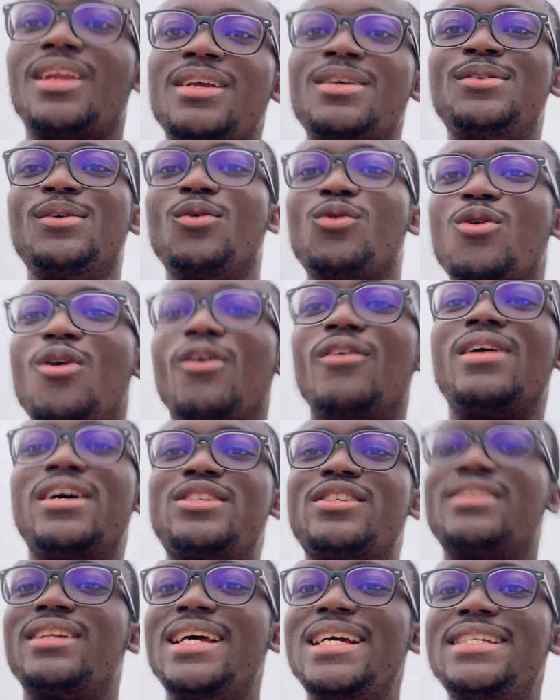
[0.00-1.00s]
so
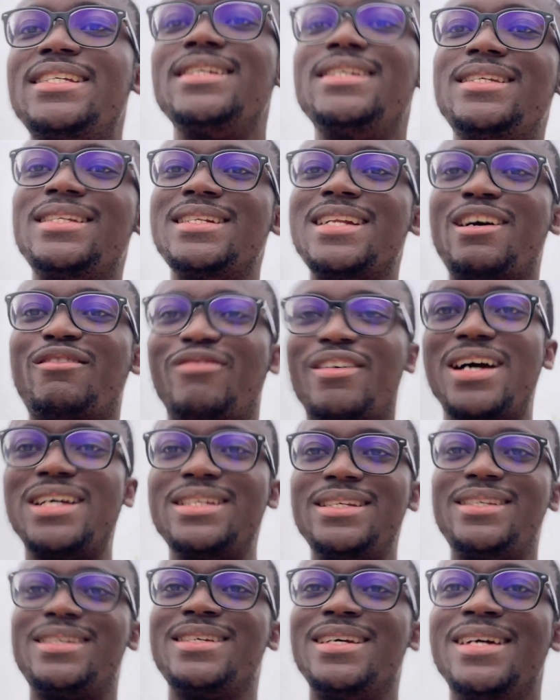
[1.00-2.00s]
congratulations in
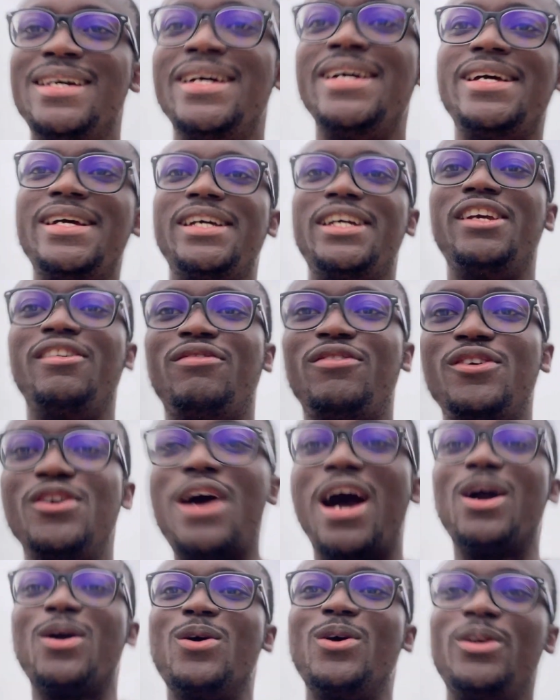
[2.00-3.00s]
advance if you
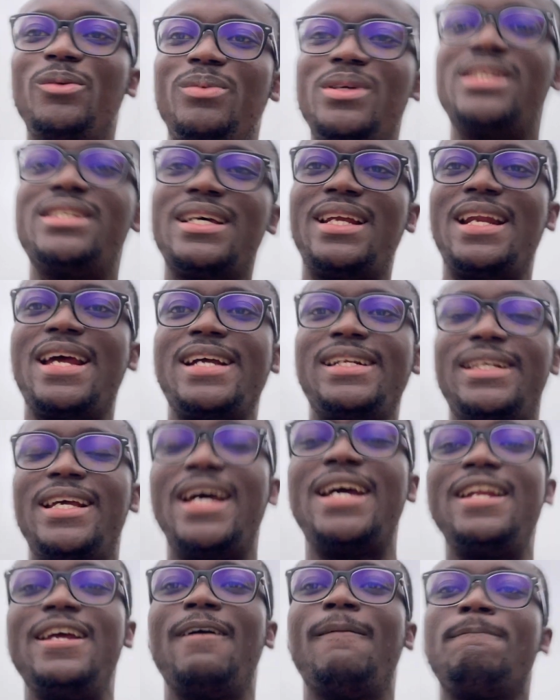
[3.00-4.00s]
are going to be
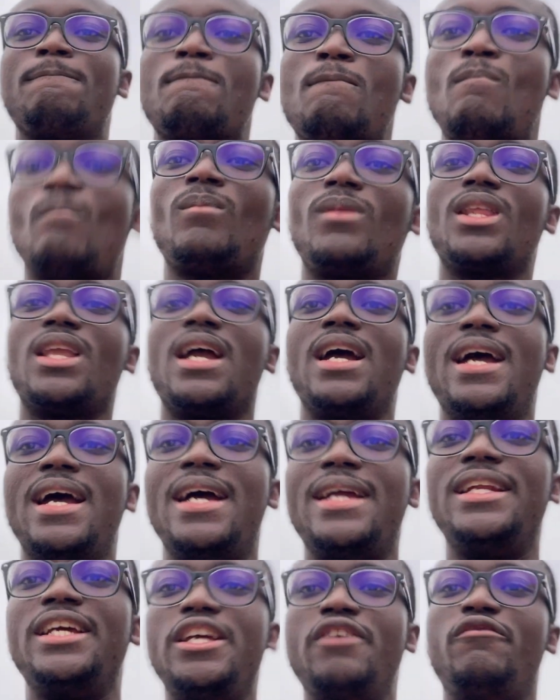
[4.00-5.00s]
selected.
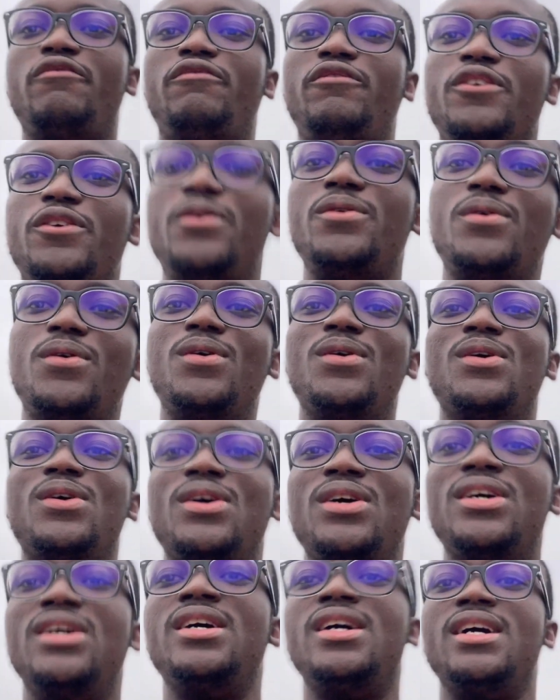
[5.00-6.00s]
And if you
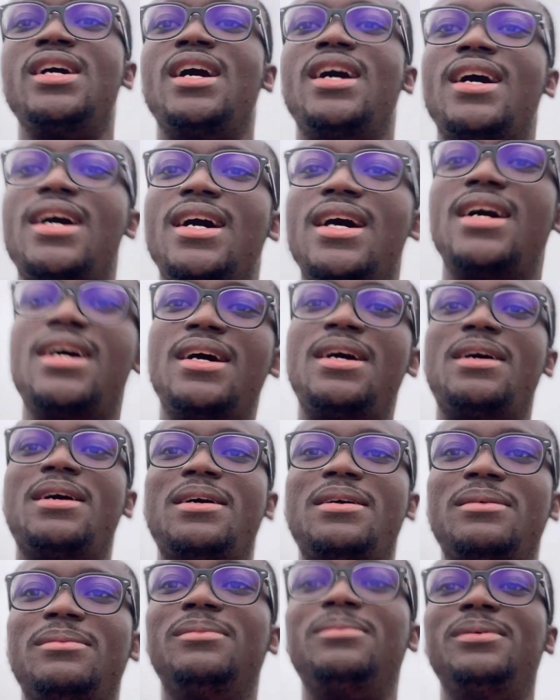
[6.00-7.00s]

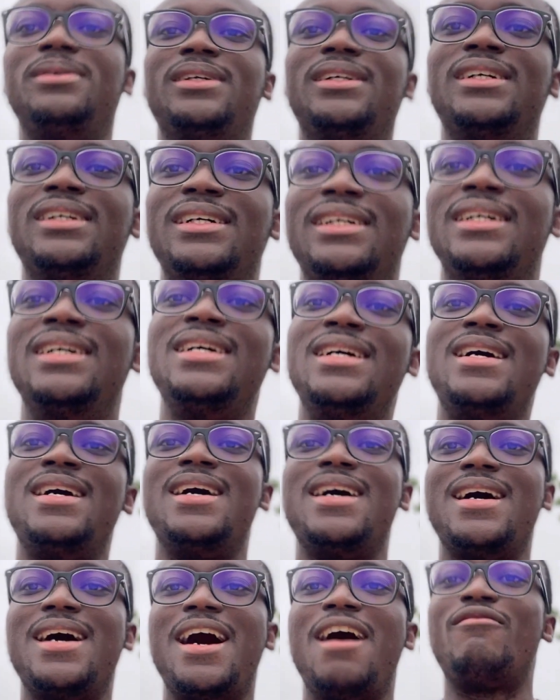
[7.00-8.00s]
um,
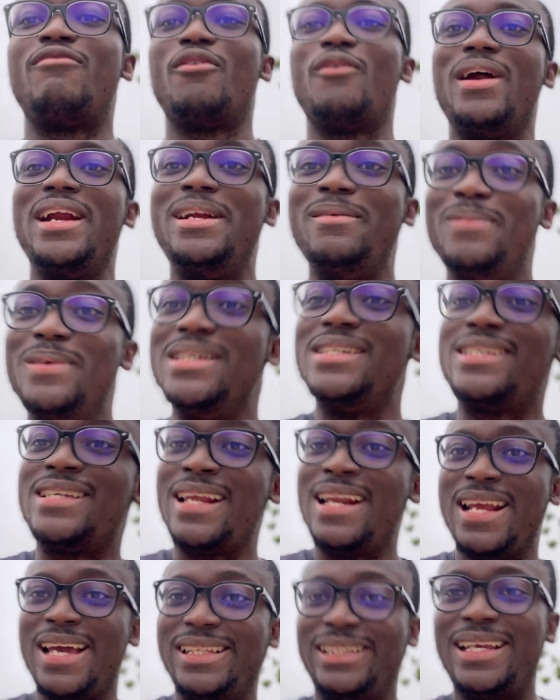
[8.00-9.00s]
have already been
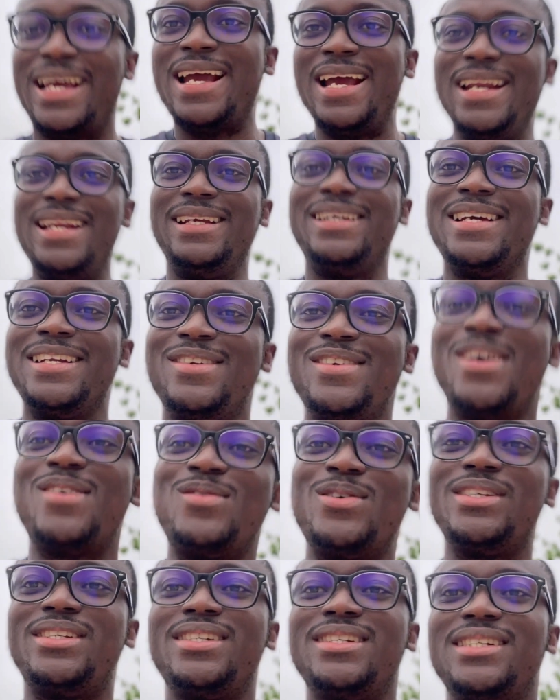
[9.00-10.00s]
selected and you are
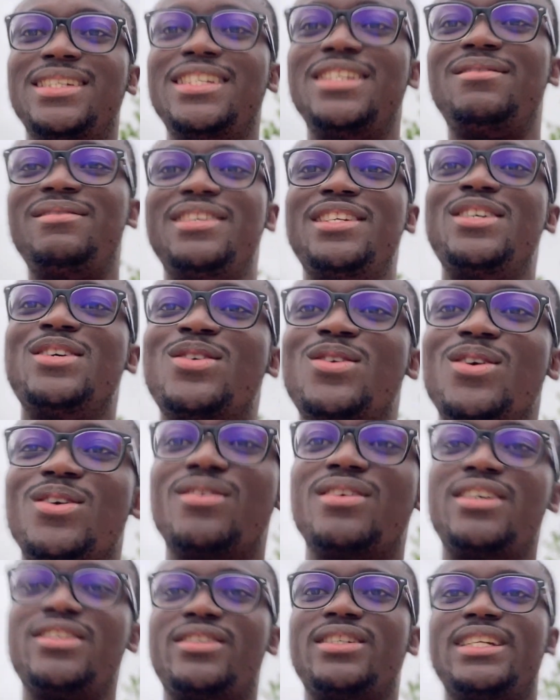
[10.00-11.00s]
watching this video,
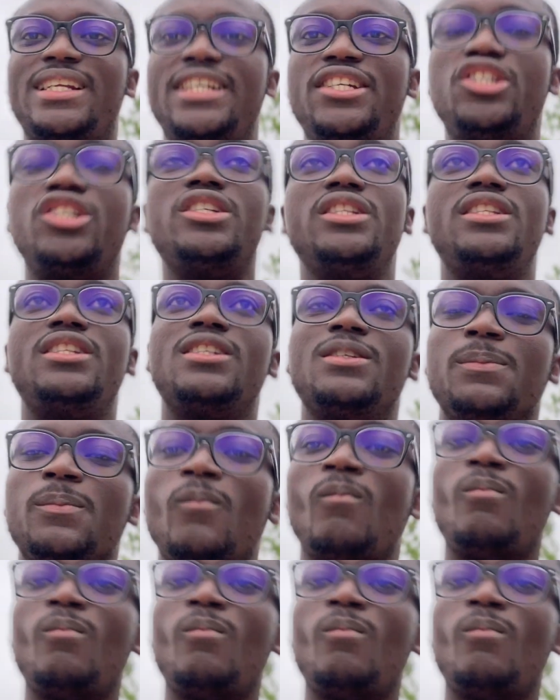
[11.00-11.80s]
congratulations.